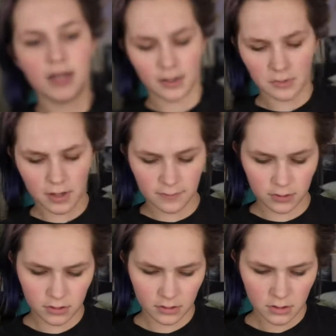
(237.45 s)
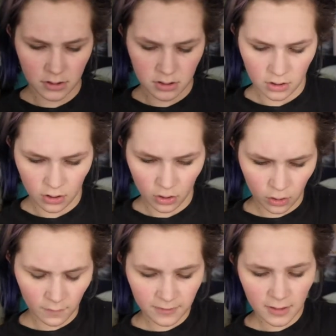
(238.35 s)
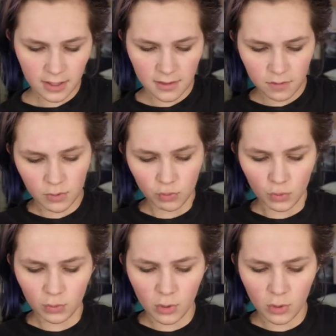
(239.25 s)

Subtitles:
However, hopefully this one will